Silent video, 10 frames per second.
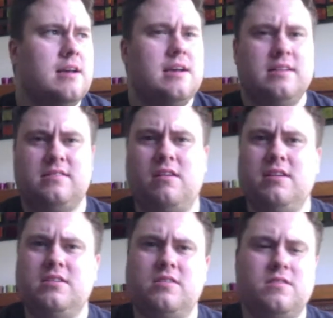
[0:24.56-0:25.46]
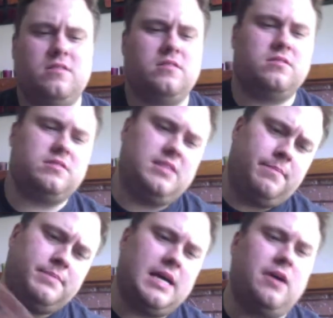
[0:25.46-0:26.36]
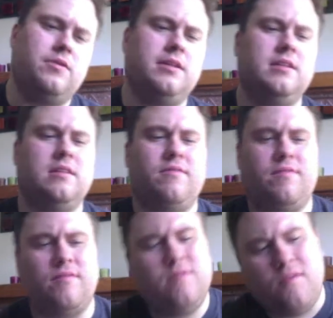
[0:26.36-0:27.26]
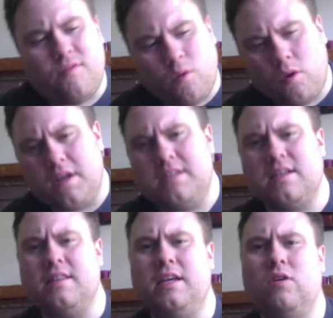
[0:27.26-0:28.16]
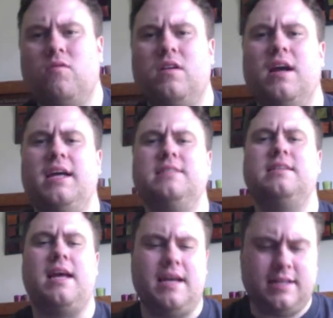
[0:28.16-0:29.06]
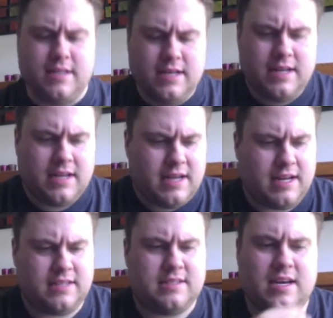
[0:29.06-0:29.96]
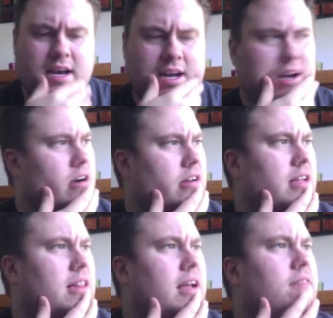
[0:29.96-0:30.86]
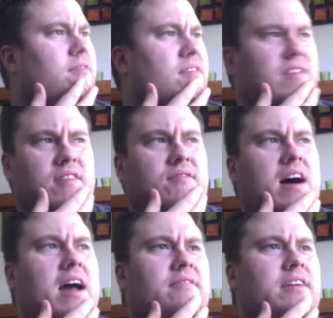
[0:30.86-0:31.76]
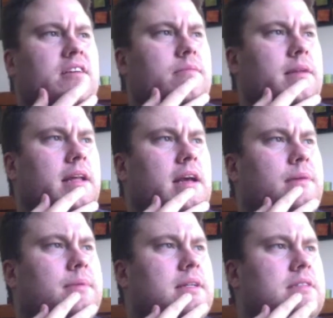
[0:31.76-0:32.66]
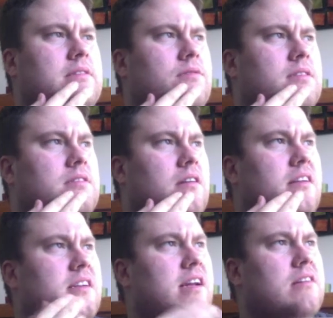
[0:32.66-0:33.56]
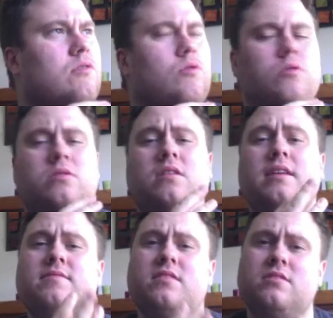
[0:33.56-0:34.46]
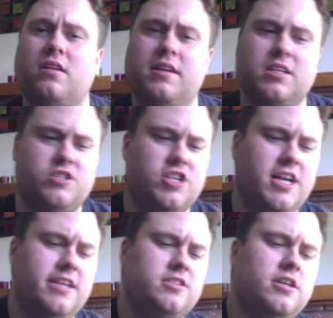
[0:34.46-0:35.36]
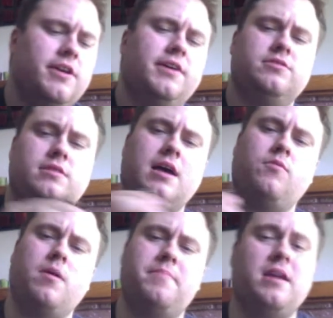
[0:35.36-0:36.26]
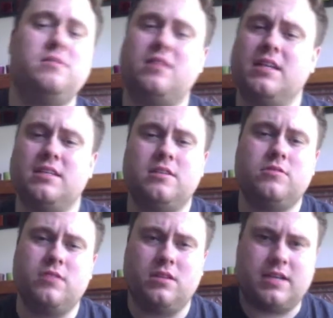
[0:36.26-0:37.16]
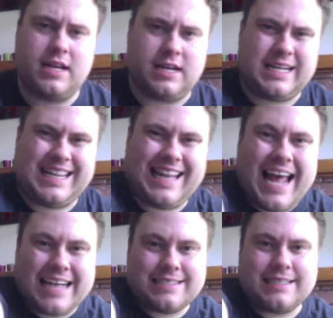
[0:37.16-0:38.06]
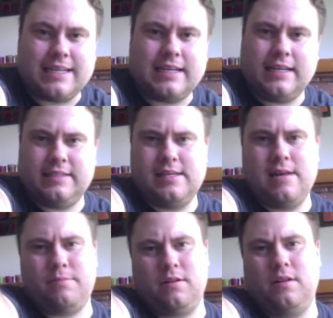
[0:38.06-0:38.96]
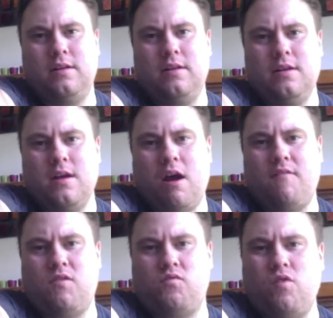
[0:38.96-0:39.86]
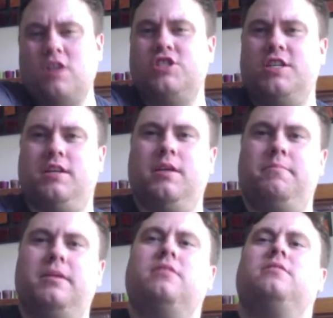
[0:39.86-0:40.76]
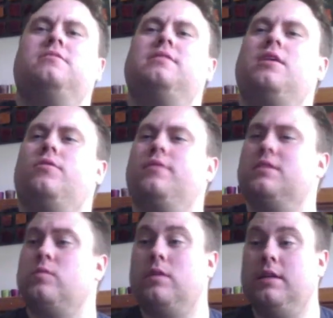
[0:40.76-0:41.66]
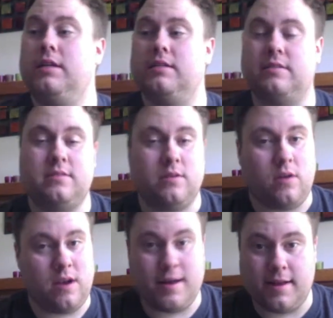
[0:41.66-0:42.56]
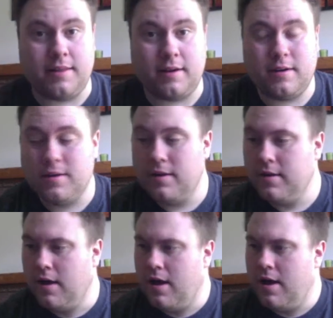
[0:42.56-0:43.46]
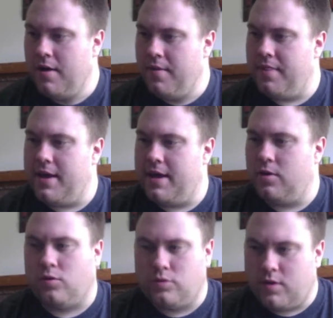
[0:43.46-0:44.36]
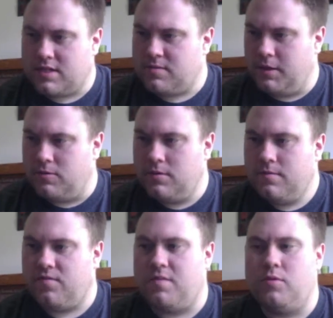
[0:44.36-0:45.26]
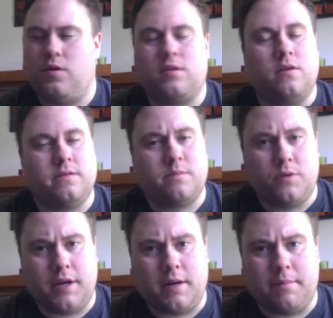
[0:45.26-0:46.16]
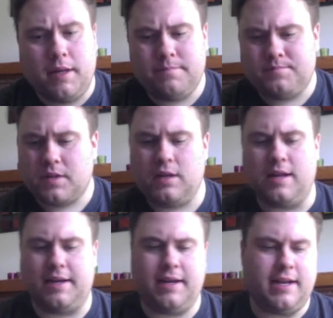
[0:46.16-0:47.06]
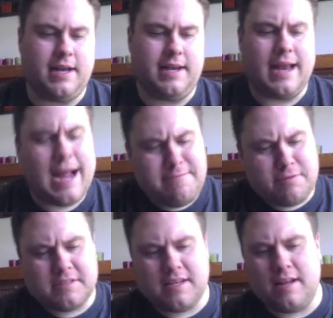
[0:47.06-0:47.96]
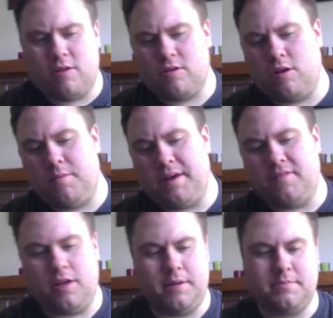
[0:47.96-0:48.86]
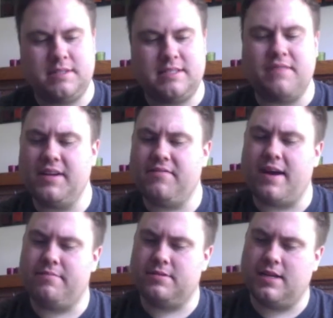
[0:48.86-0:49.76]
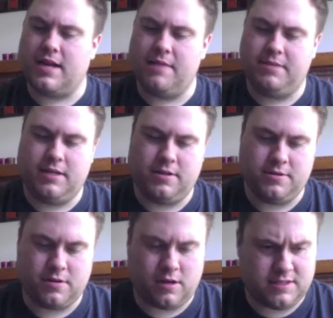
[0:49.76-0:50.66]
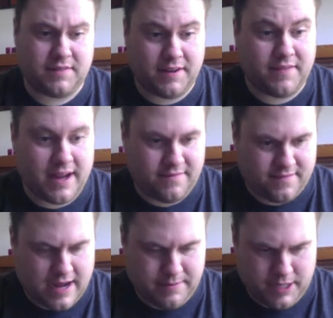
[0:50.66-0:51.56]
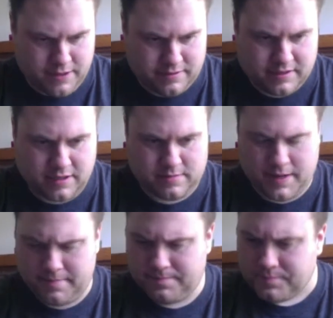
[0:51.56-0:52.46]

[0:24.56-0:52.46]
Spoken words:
starting to dip down into the 40s on the overnights, and it's currently like 55 here in Minneapolis, so it's starting to get cold, the leaves are starting to change. So I thought, what better thing to do than look at a classic example of a Russian Imperial Stout. This one is none other than Old Rasputin from North Coast Brewing Company, clocking in at 9% alcohol by volume, 75% IBU, or 75 IBUs, excuse me,